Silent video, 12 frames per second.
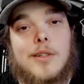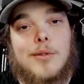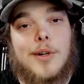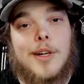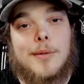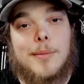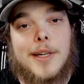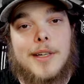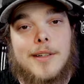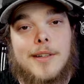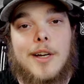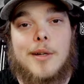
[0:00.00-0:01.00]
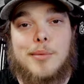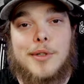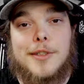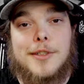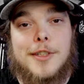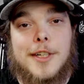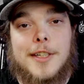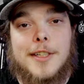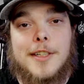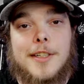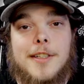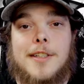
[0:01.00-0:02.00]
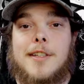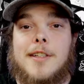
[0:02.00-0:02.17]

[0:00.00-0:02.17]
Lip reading: what up, man? I appreciate it.